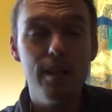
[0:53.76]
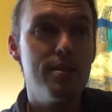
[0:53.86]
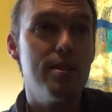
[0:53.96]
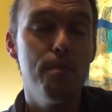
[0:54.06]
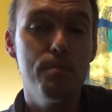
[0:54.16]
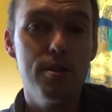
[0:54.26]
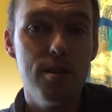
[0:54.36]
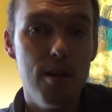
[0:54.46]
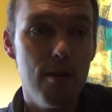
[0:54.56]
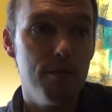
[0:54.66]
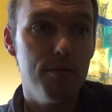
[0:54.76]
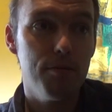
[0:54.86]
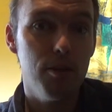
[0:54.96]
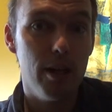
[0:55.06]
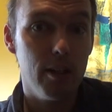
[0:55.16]
some stuff,
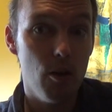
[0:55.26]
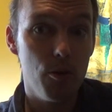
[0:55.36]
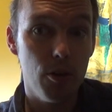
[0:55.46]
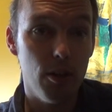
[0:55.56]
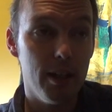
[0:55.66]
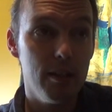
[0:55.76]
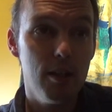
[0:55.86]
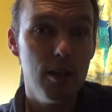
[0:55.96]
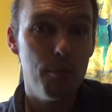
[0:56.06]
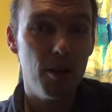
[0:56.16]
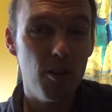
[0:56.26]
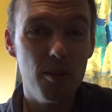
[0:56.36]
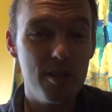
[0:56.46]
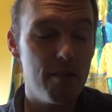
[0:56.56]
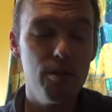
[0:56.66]
like, locally, but a lot
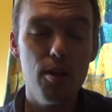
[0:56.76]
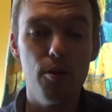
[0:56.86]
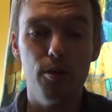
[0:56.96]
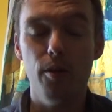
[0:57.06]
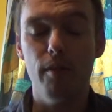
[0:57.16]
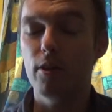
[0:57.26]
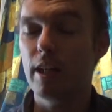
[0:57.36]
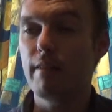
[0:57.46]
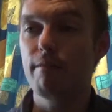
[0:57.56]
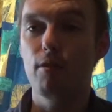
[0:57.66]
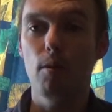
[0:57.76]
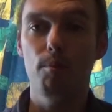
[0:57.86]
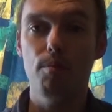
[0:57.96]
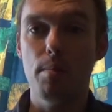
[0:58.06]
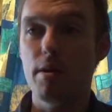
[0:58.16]
of stuff, no, I've got to get
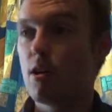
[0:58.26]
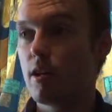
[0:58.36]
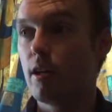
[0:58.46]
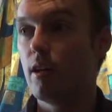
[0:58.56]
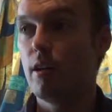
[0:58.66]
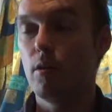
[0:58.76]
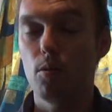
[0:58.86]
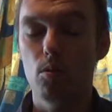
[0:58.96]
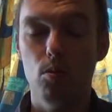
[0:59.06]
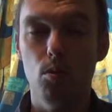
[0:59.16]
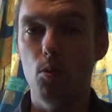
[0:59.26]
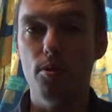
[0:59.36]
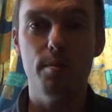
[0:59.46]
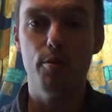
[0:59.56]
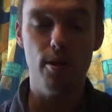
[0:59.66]
from America or
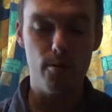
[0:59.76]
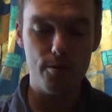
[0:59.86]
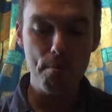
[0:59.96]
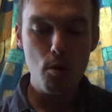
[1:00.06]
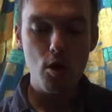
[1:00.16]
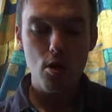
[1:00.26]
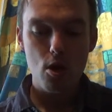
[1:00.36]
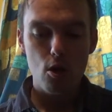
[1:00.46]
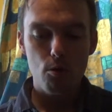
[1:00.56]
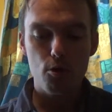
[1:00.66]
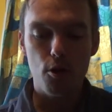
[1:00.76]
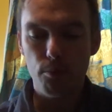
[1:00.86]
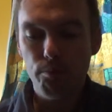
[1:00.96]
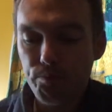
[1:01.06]
somewhere else. So,